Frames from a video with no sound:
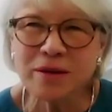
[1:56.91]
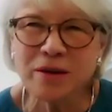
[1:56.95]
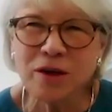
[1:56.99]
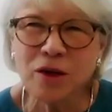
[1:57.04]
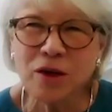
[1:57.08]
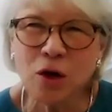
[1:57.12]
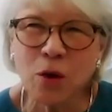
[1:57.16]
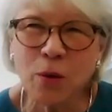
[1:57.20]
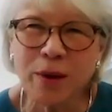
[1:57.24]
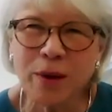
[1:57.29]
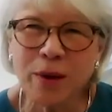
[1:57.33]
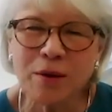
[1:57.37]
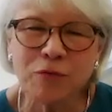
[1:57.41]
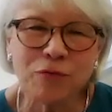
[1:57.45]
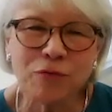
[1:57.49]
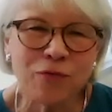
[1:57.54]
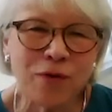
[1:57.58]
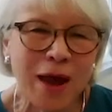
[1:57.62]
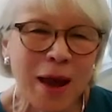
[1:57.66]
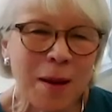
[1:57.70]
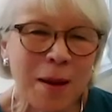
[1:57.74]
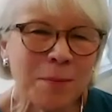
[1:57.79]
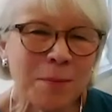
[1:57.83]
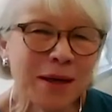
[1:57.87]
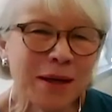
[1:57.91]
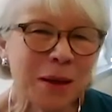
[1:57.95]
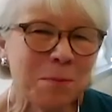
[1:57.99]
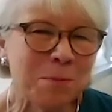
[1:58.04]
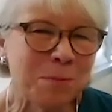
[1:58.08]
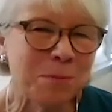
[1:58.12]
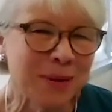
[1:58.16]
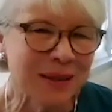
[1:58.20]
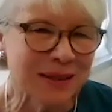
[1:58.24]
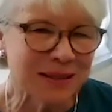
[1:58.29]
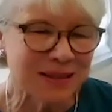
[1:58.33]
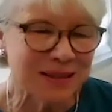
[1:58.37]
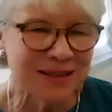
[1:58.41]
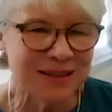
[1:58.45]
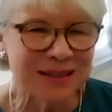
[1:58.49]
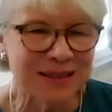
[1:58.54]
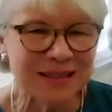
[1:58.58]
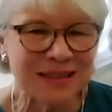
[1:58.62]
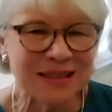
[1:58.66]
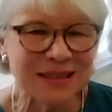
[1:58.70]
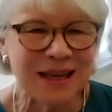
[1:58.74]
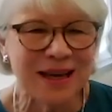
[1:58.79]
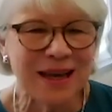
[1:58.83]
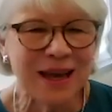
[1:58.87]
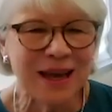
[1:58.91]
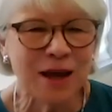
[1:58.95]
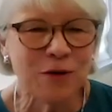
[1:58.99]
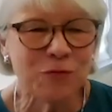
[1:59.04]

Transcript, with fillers: you know, in a family business,